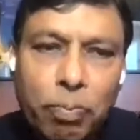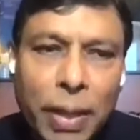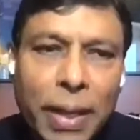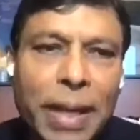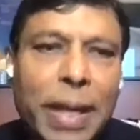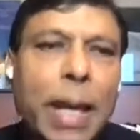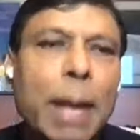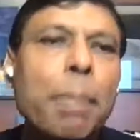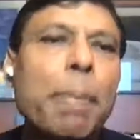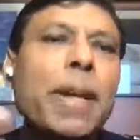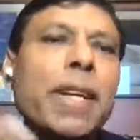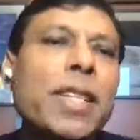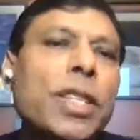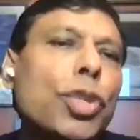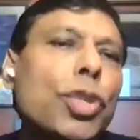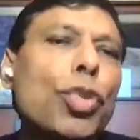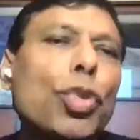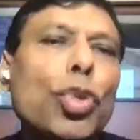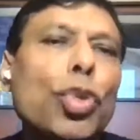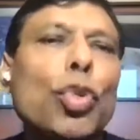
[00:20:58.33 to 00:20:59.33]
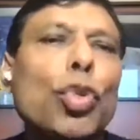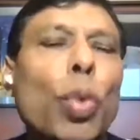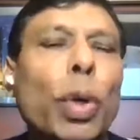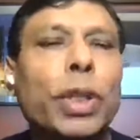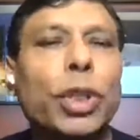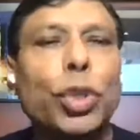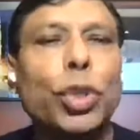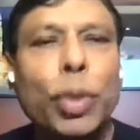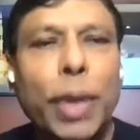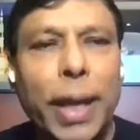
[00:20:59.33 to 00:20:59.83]
limits you to
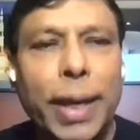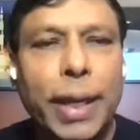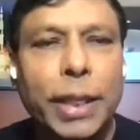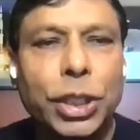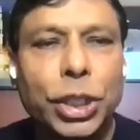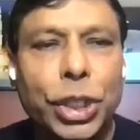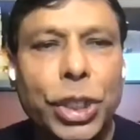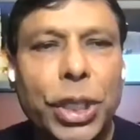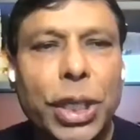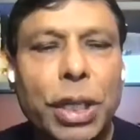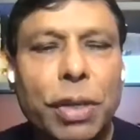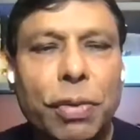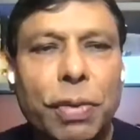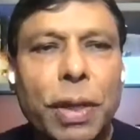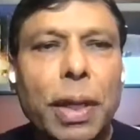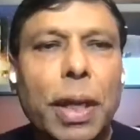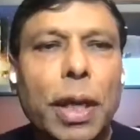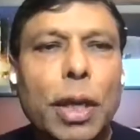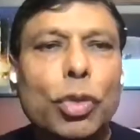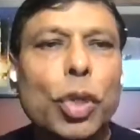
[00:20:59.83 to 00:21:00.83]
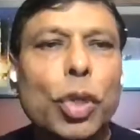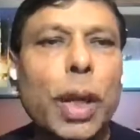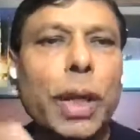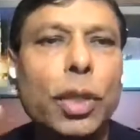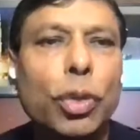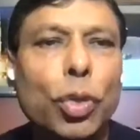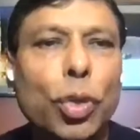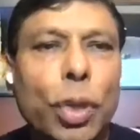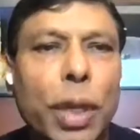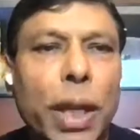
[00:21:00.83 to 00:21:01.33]
what you can achieve. So
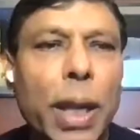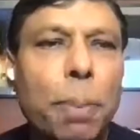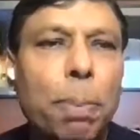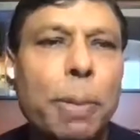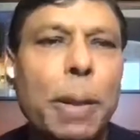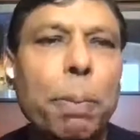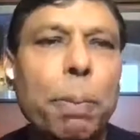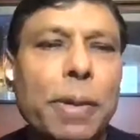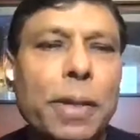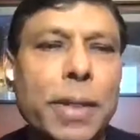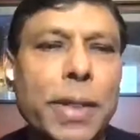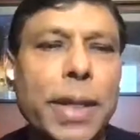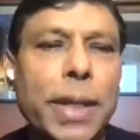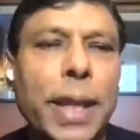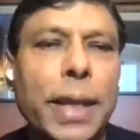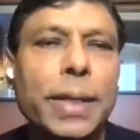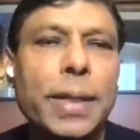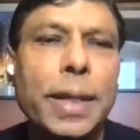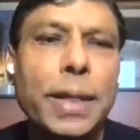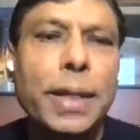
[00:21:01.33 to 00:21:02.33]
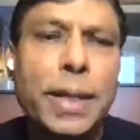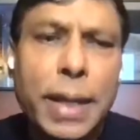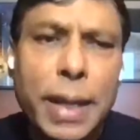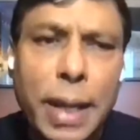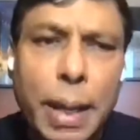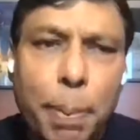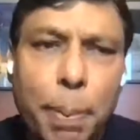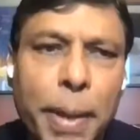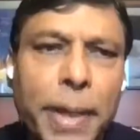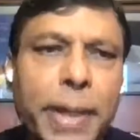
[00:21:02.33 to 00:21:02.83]
like today, people say that there is a
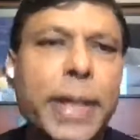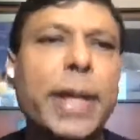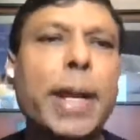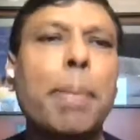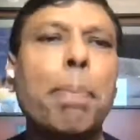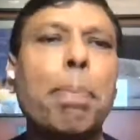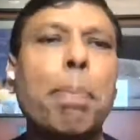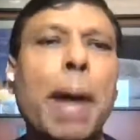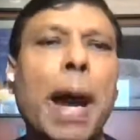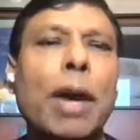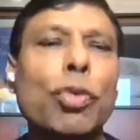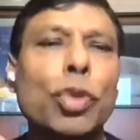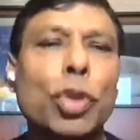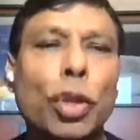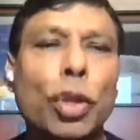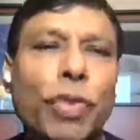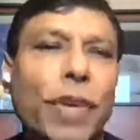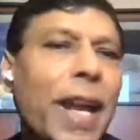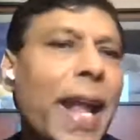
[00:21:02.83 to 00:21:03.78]
limited amount of